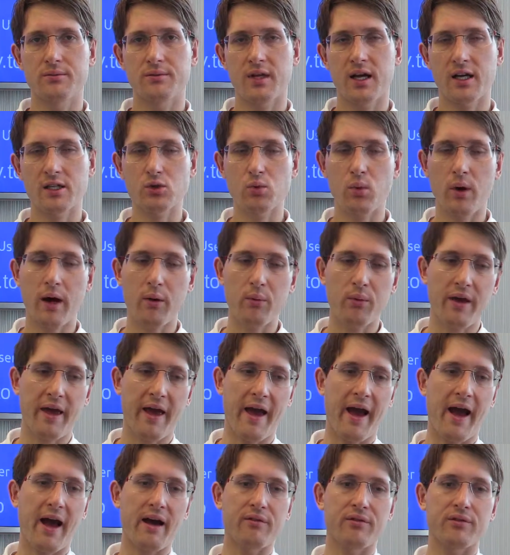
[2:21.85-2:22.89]
That's why we
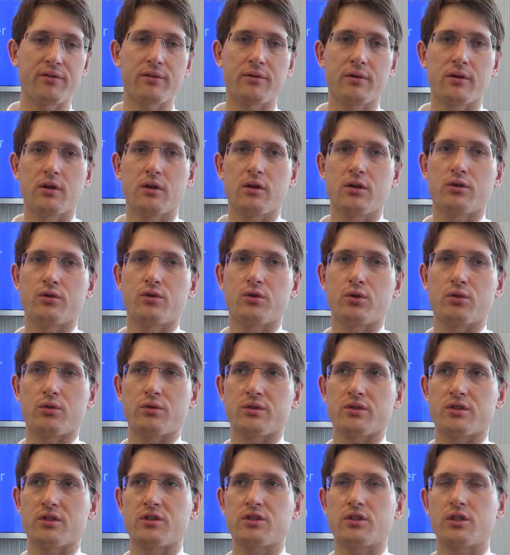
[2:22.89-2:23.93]
have
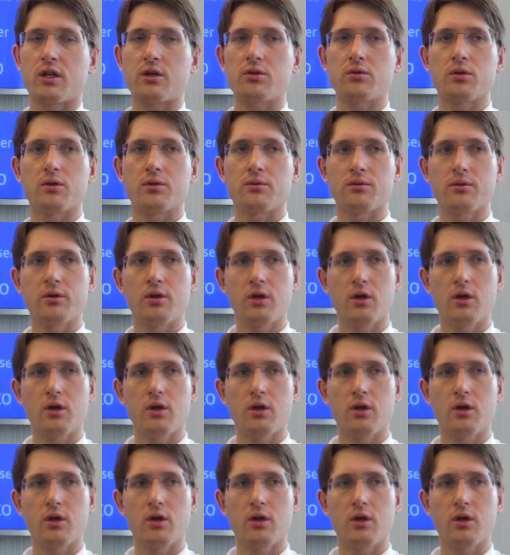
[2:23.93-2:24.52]
tools in general.